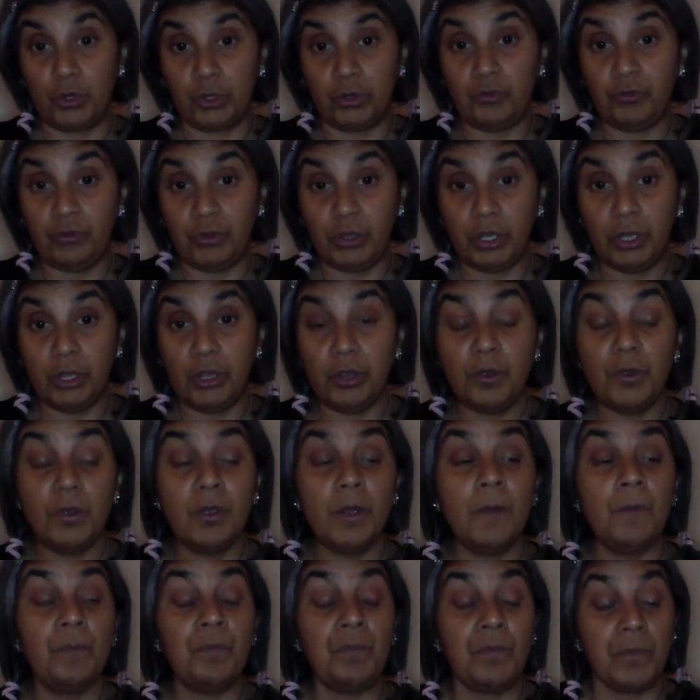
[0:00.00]
good for you,
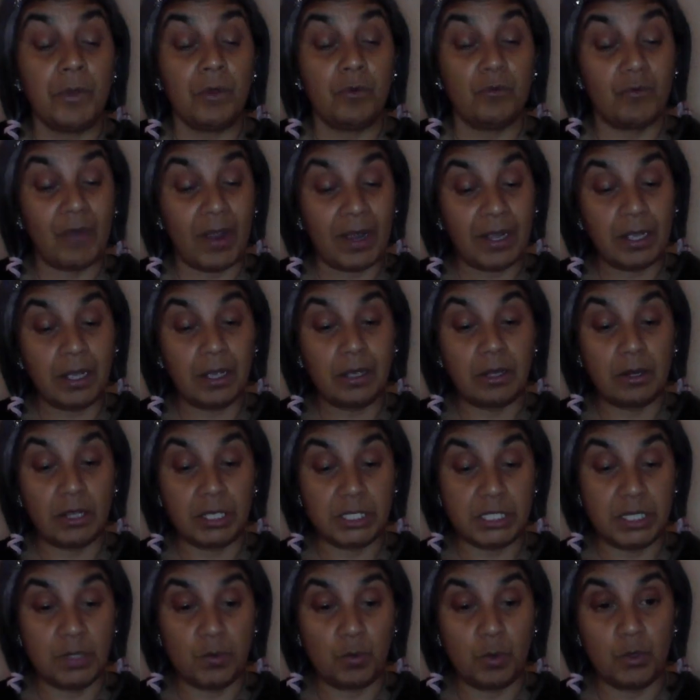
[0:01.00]

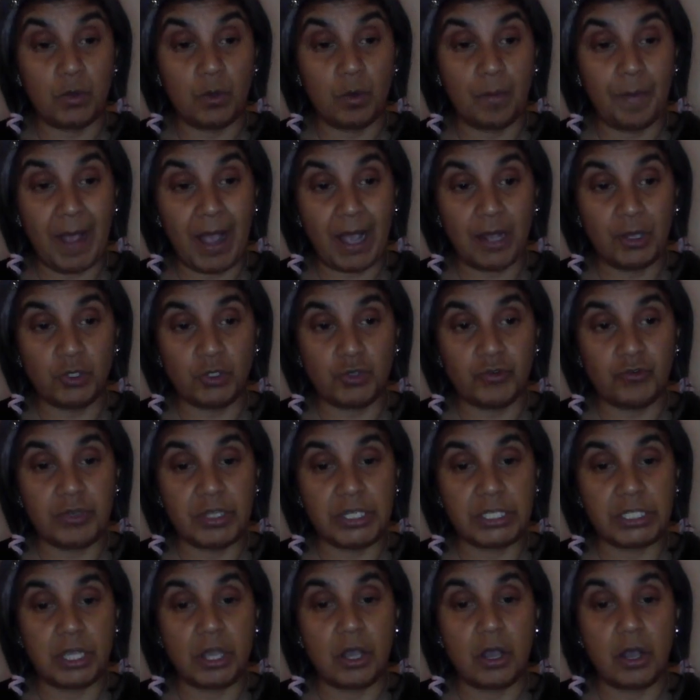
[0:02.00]
recognizing what your
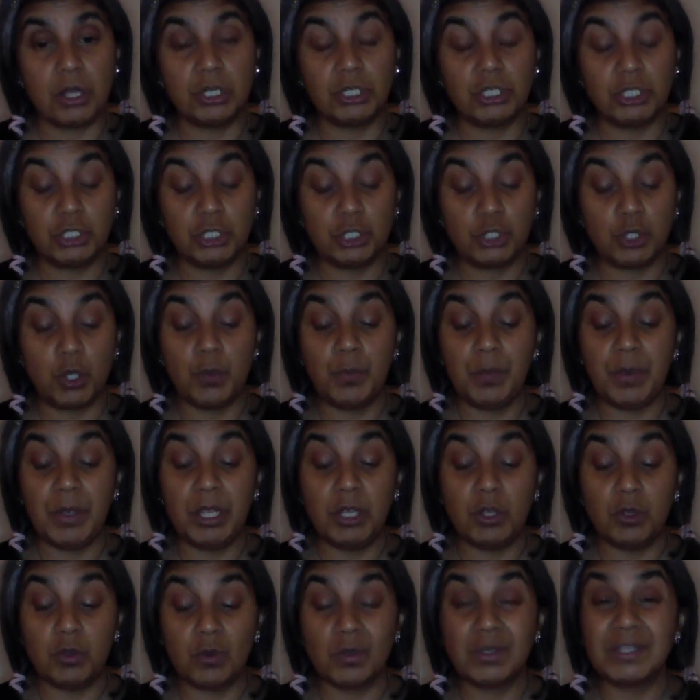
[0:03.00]
boundaries are, and
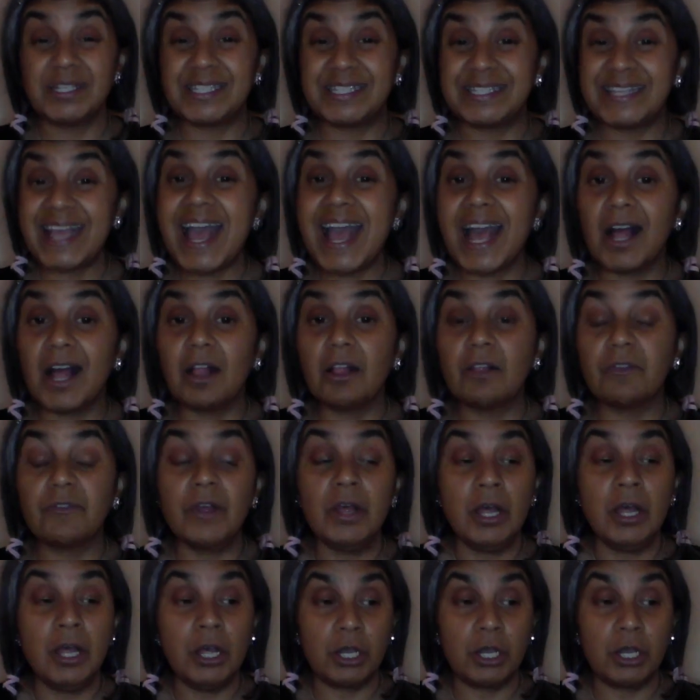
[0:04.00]
stopping yourself